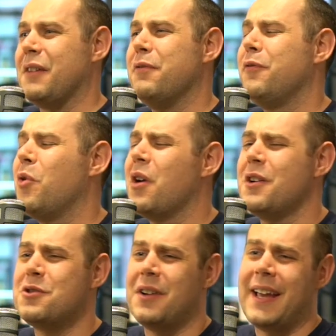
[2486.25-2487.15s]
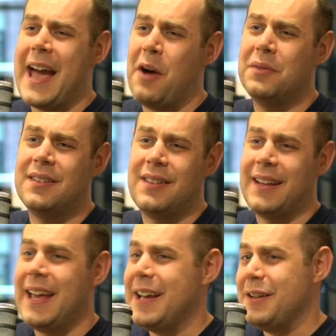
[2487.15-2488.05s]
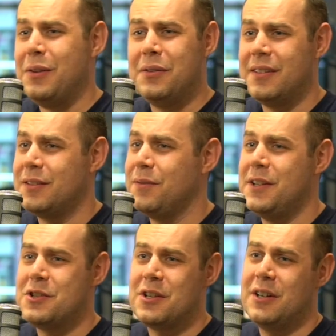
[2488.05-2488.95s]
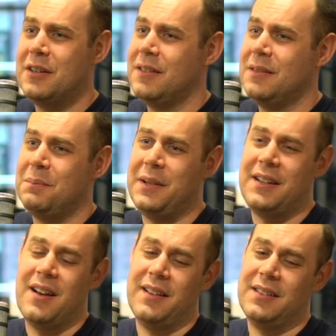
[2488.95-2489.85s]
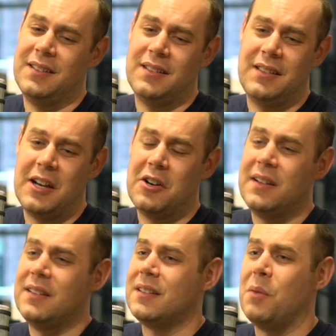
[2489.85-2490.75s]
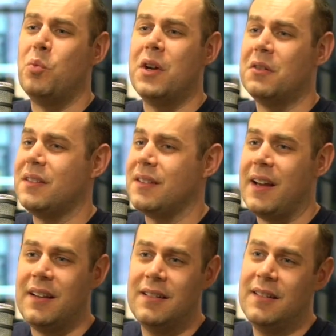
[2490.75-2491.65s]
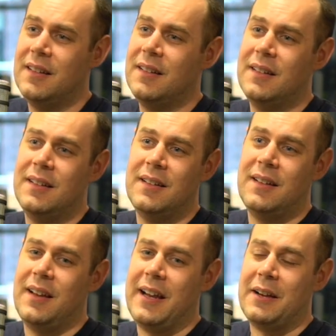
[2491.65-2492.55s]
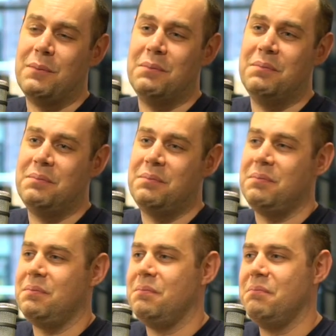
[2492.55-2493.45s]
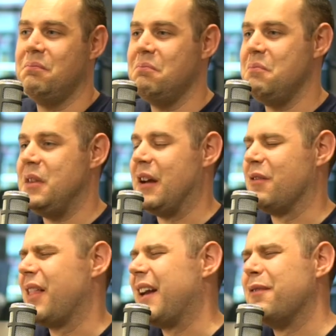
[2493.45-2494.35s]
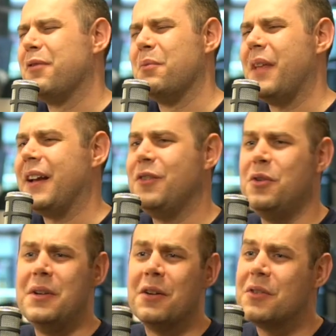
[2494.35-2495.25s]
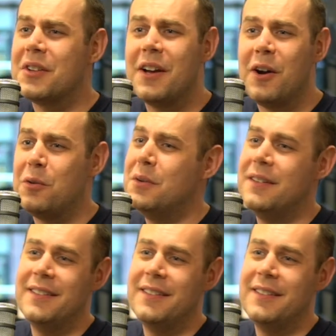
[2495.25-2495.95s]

400 accounts that can't use this feature because they're in some weird state. And they're like from like 2 years ago.